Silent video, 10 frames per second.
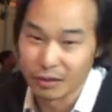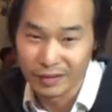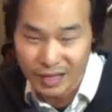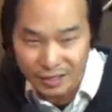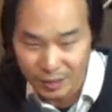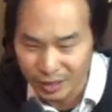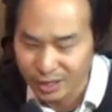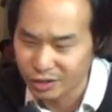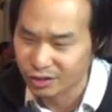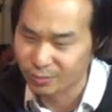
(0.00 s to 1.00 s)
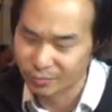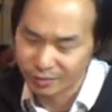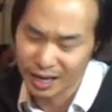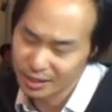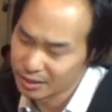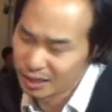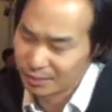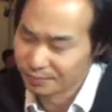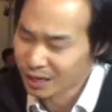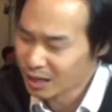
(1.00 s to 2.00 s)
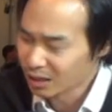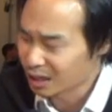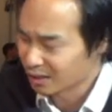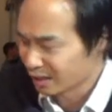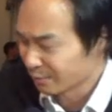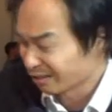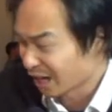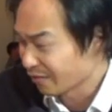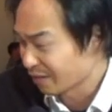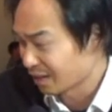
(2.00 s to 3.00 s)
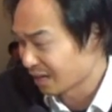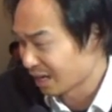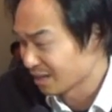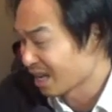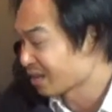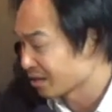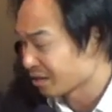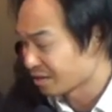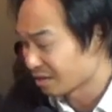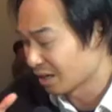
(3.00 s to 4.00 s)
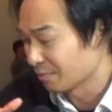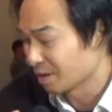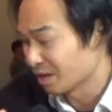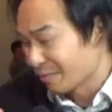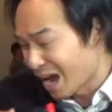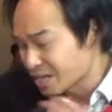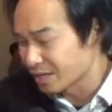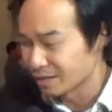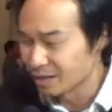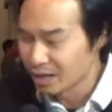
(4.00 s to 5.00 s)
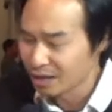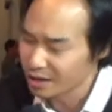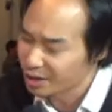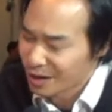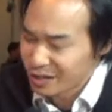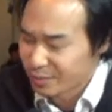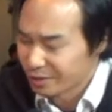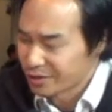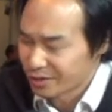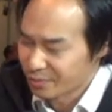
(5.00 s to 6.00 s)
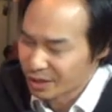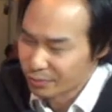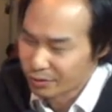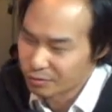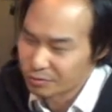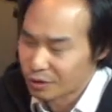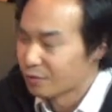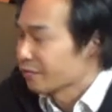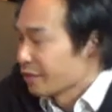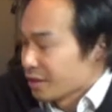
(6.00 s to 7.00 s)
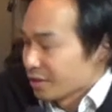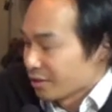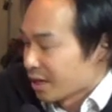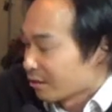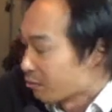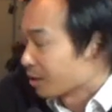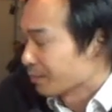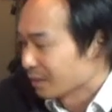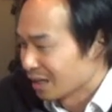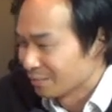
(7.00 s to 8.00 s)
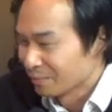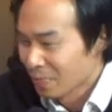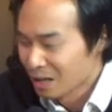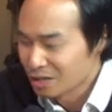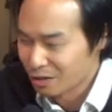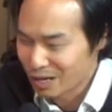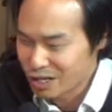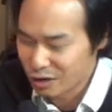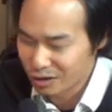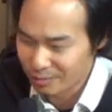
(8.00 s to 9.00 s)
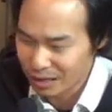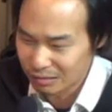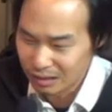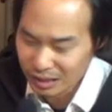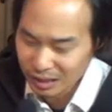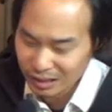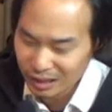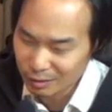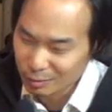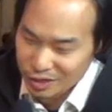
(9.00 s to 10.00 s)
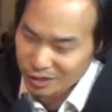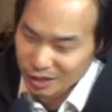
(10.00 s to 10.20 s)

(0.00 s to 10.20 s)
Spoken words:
of that same age group or that kind of demographic, and that doesn't imagine other possibilities of people who don't fit into that norm. So my joke about... which